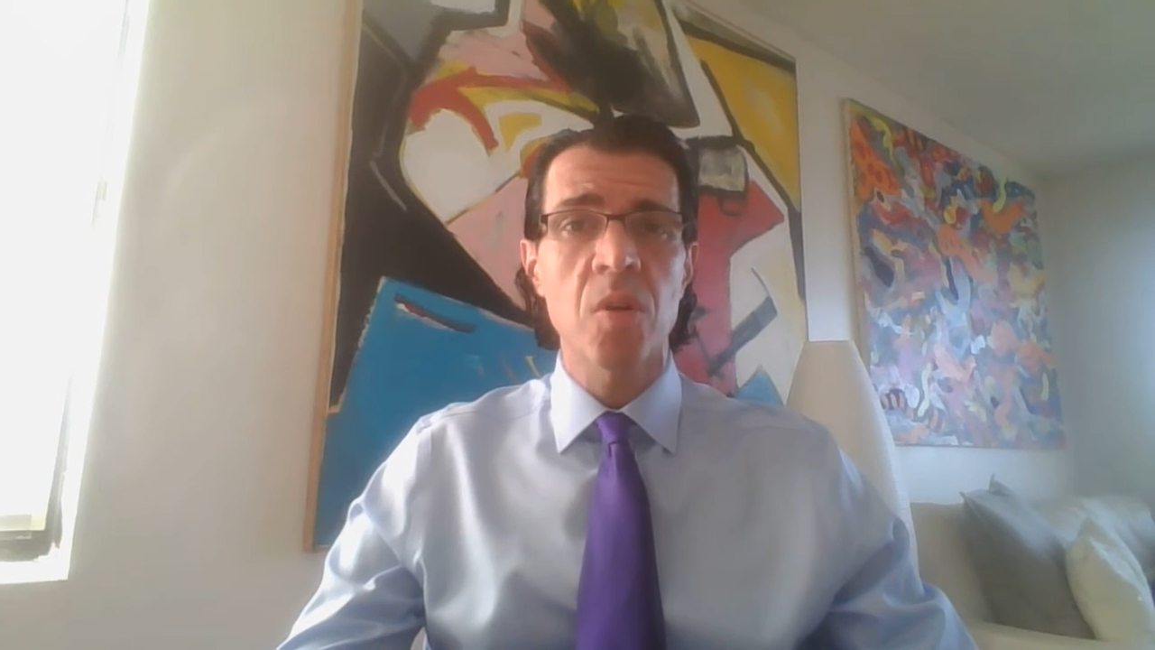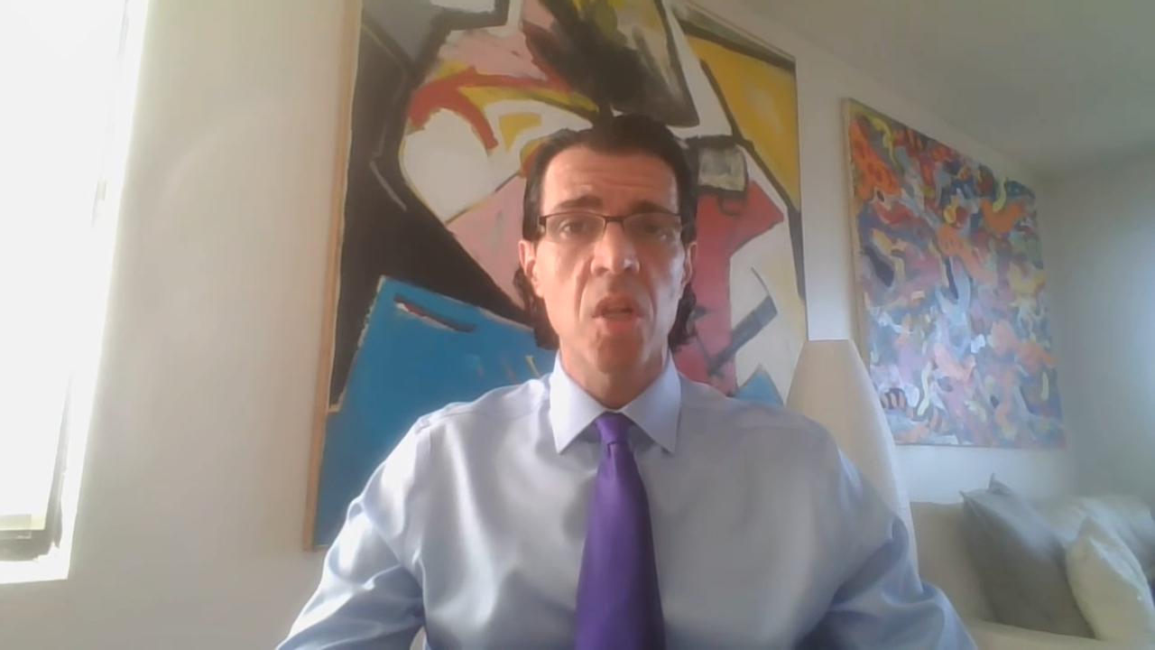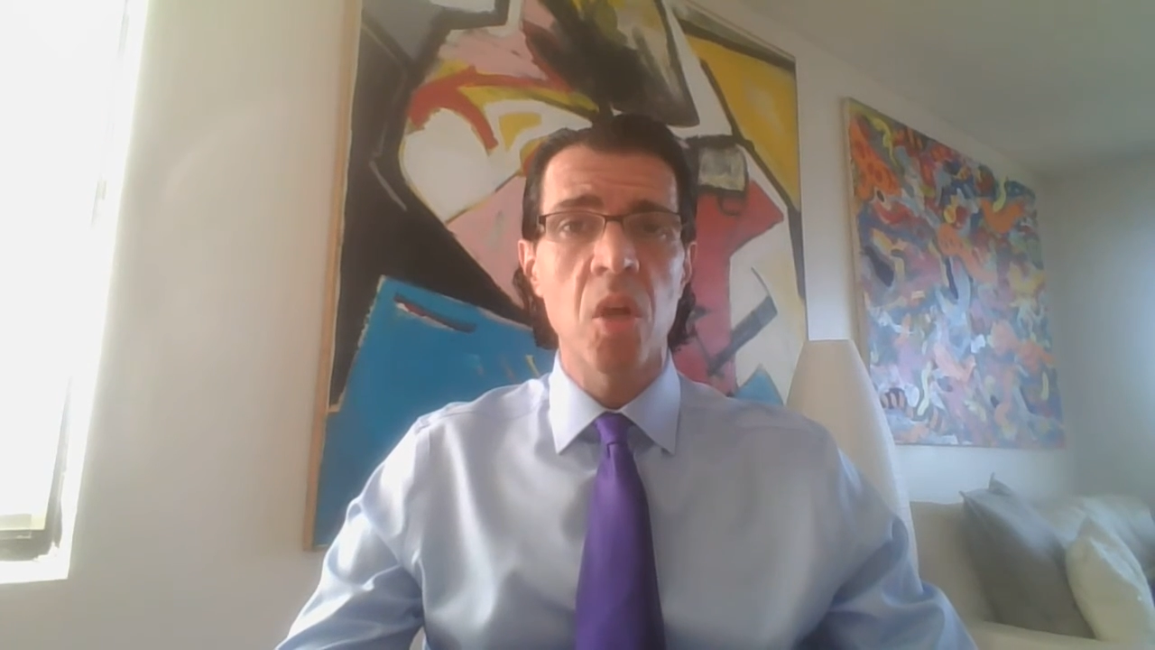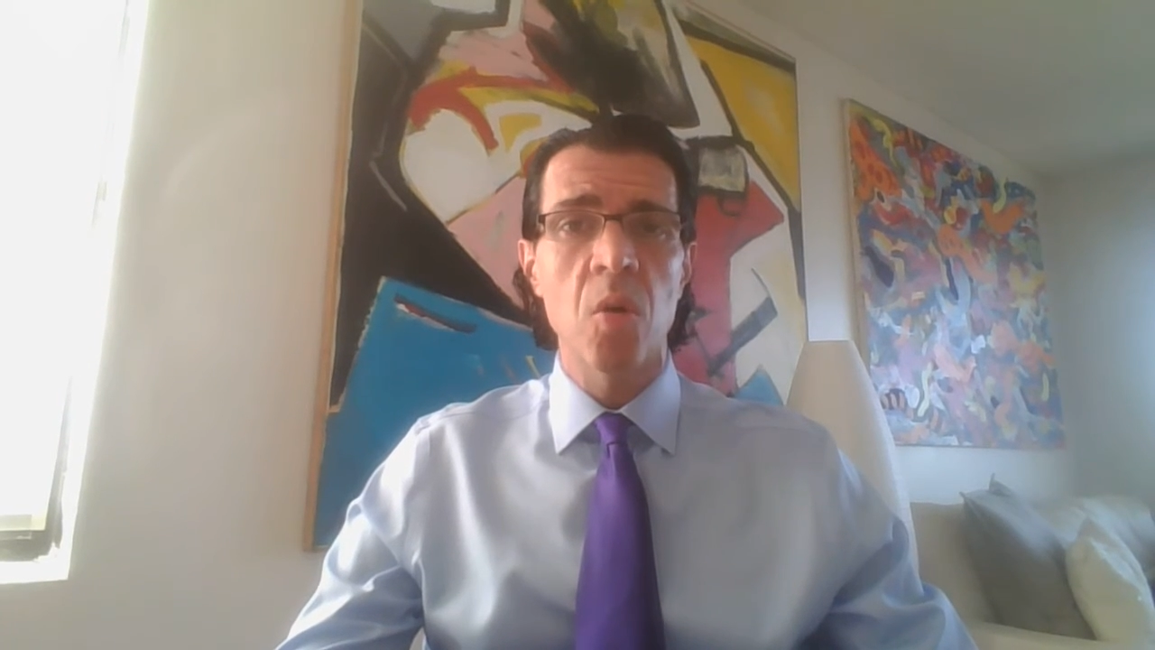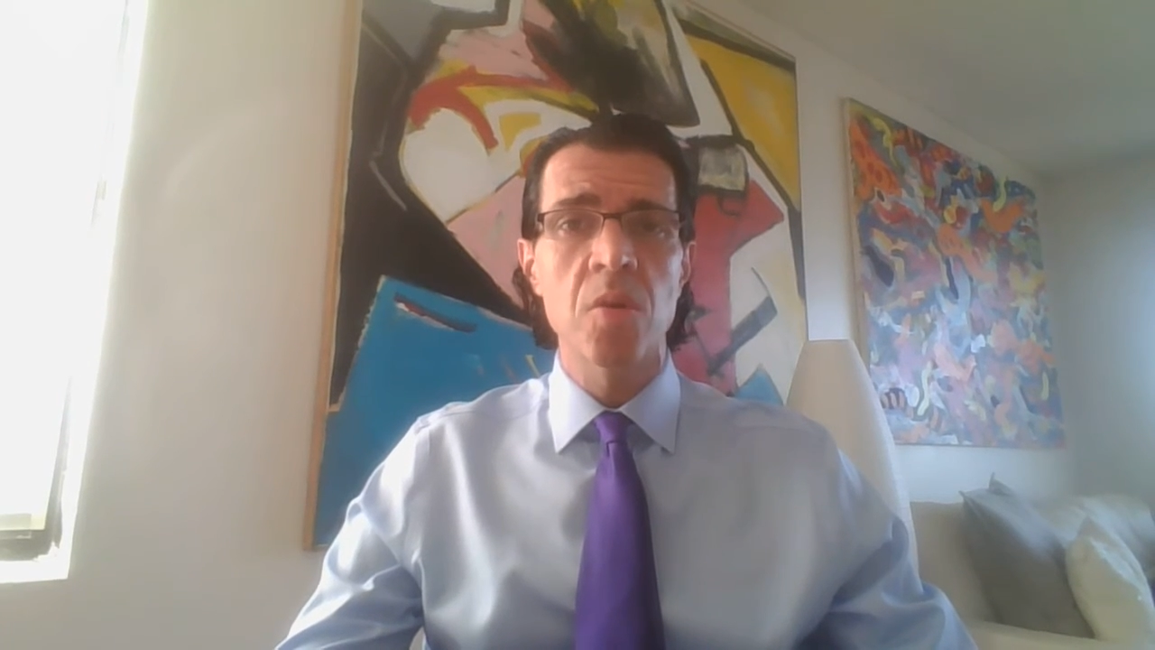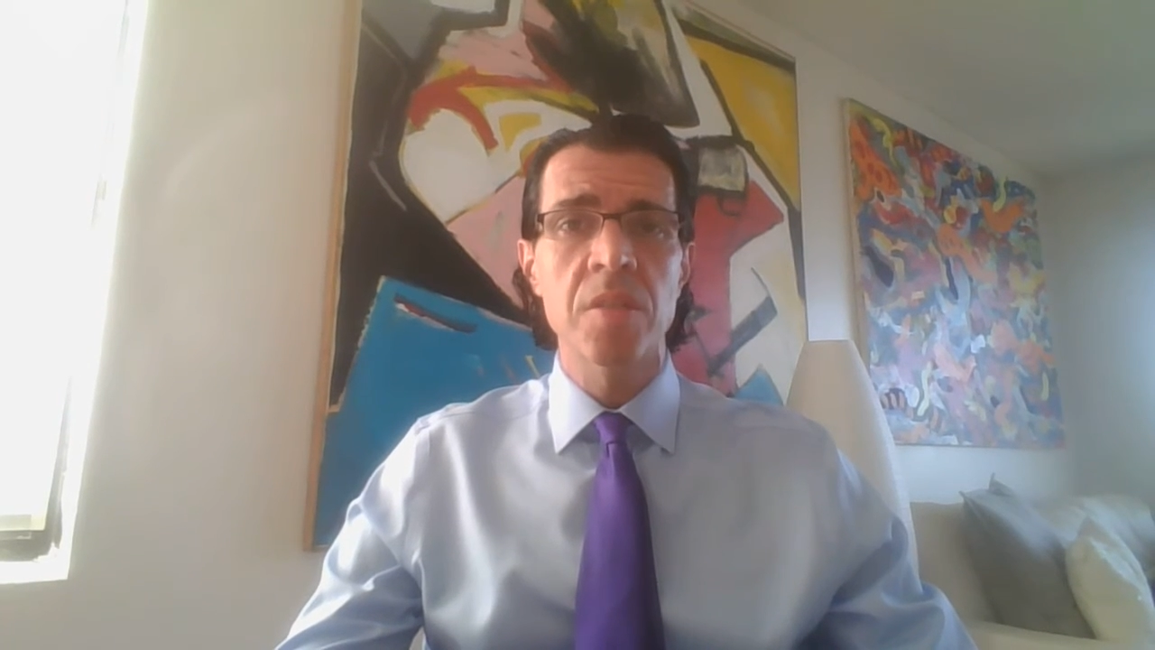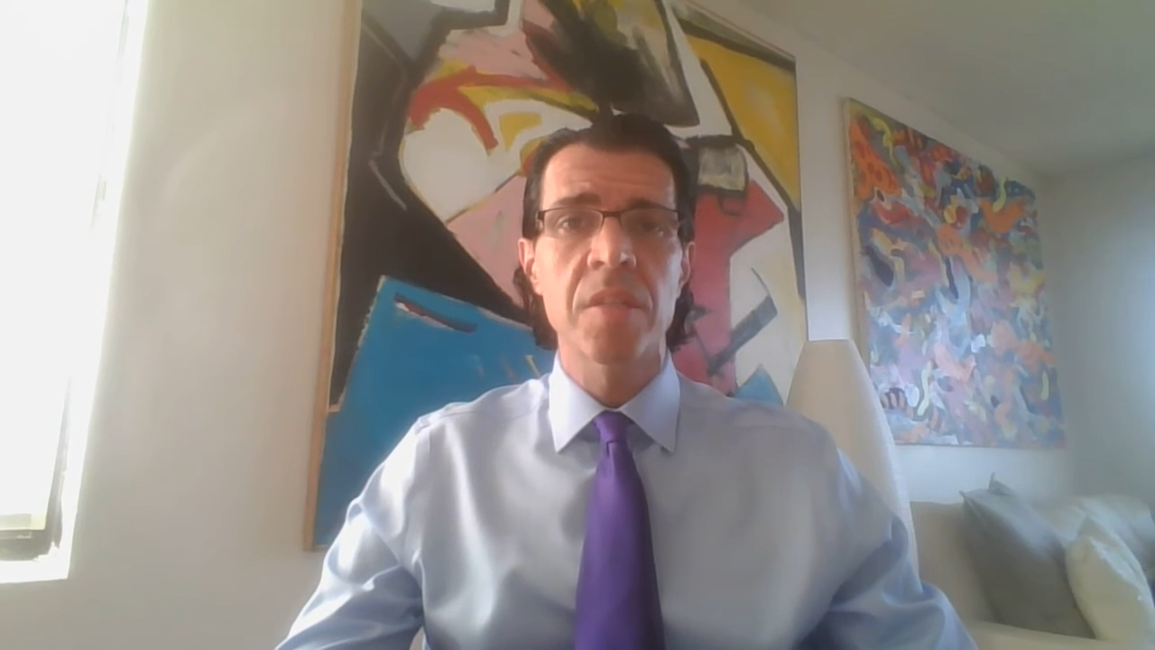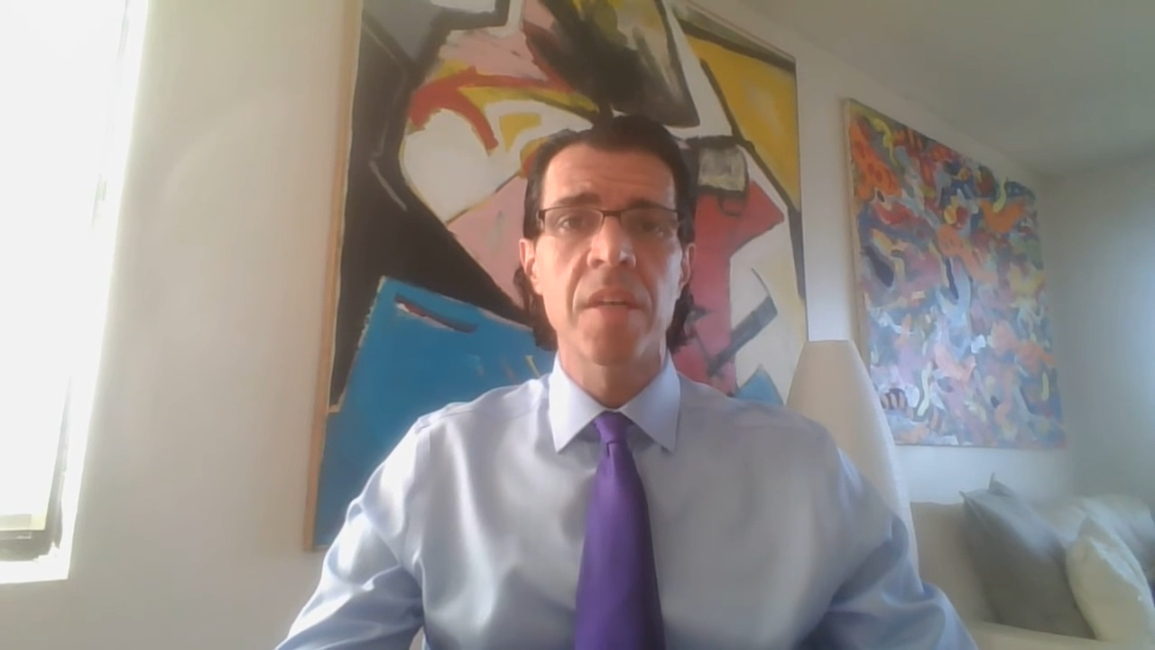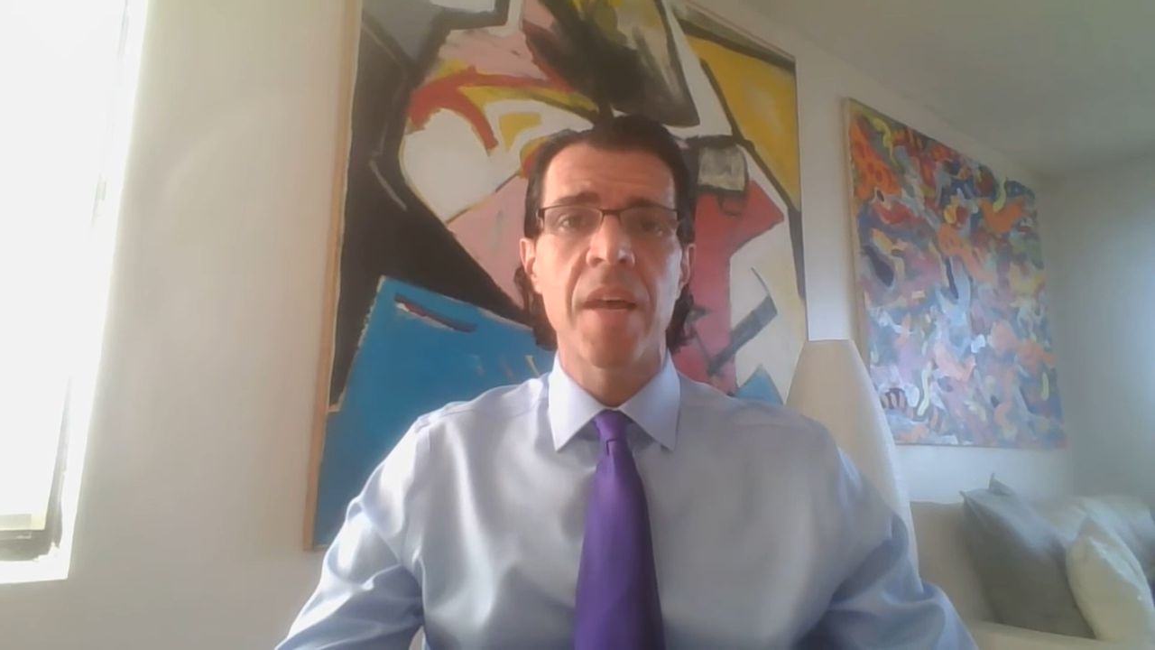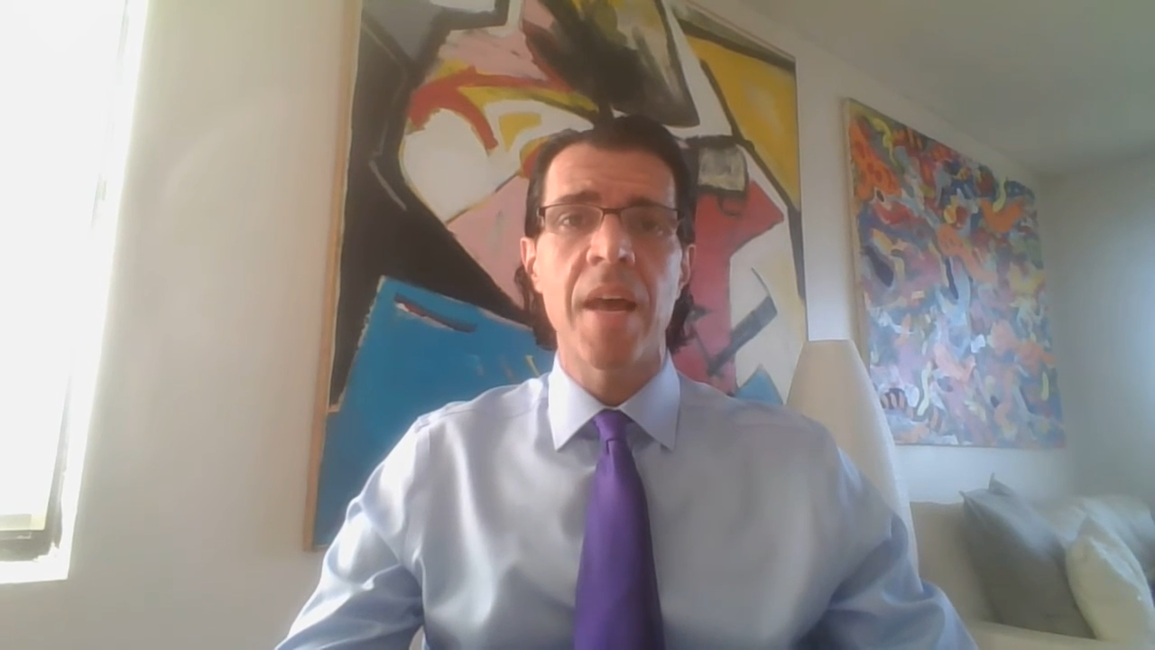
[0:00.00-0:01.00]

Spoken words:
closed